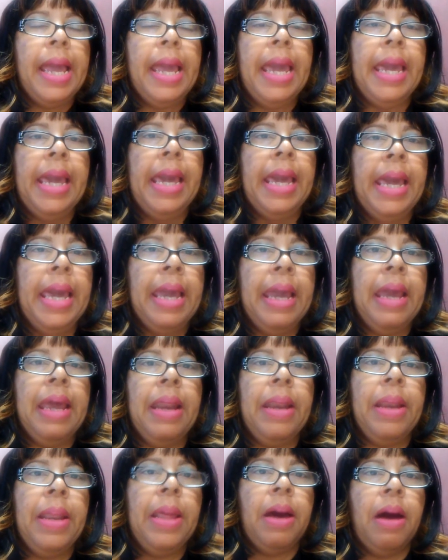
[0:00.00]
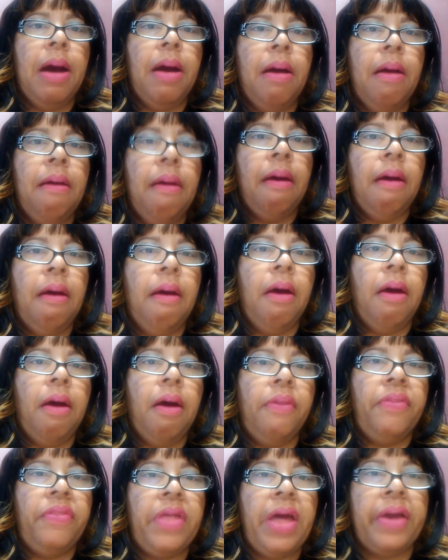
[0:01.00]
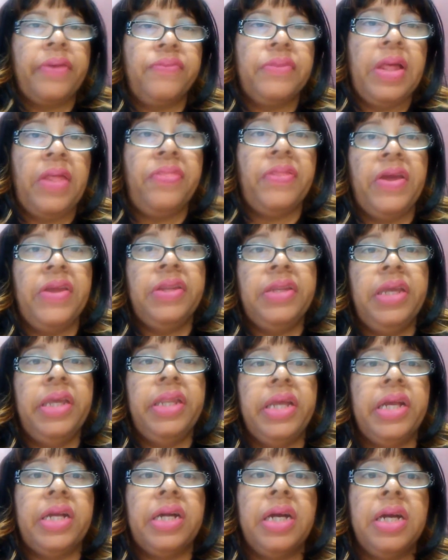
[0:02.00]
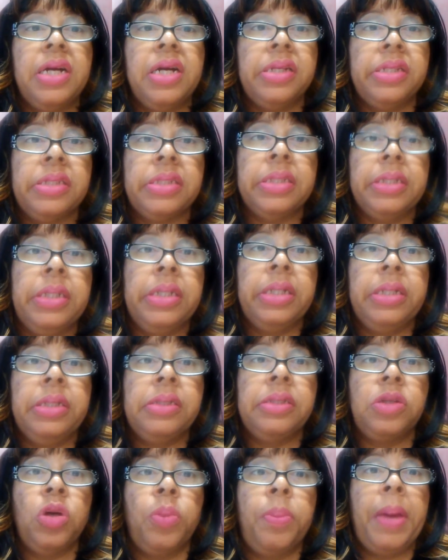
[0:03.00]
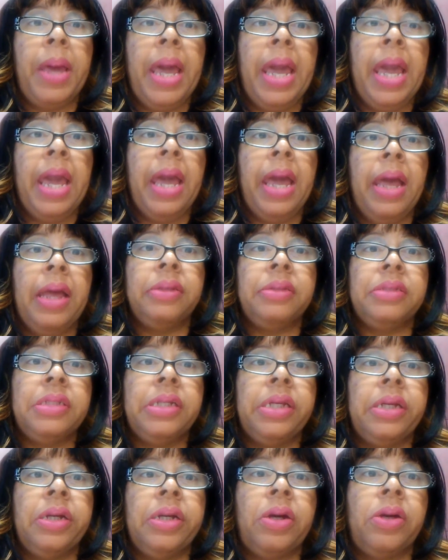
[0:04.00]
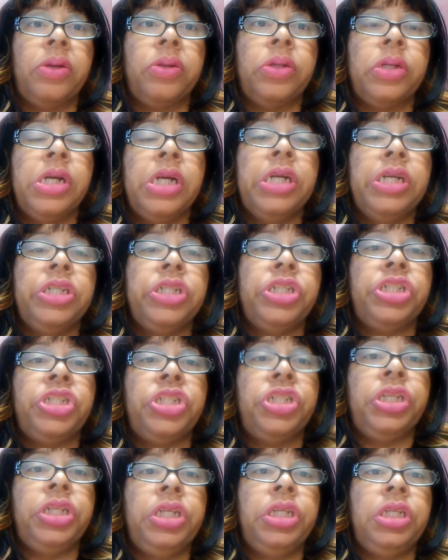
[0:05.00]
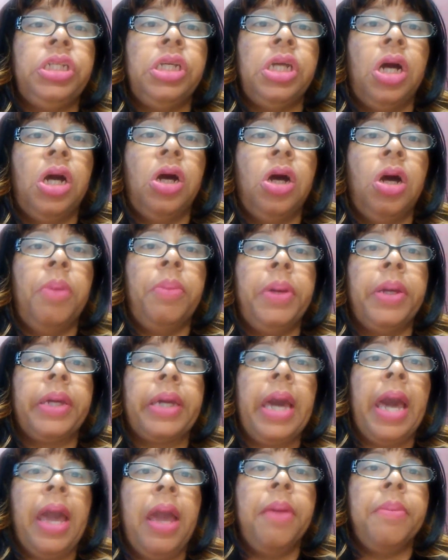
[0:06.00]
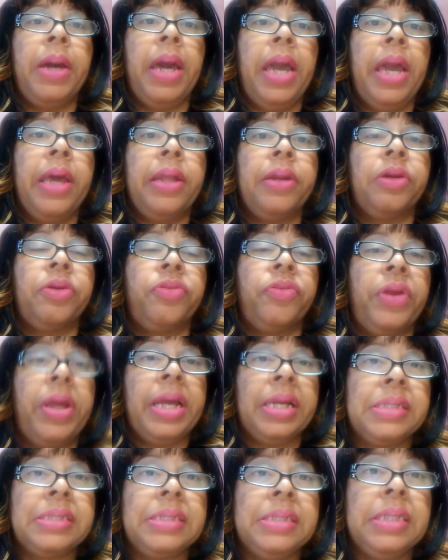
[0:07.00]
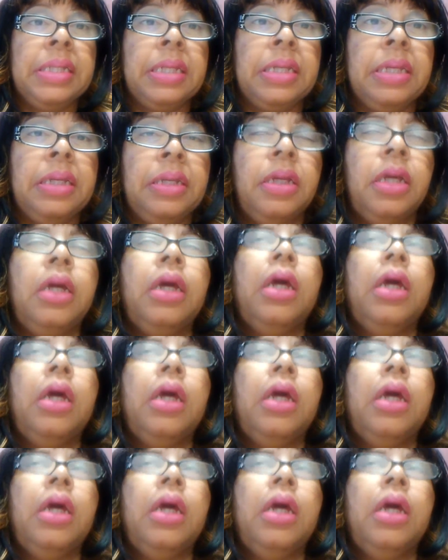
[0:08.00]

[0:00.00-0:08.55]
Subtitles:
And they did it constantly so bad till she became an anorexic.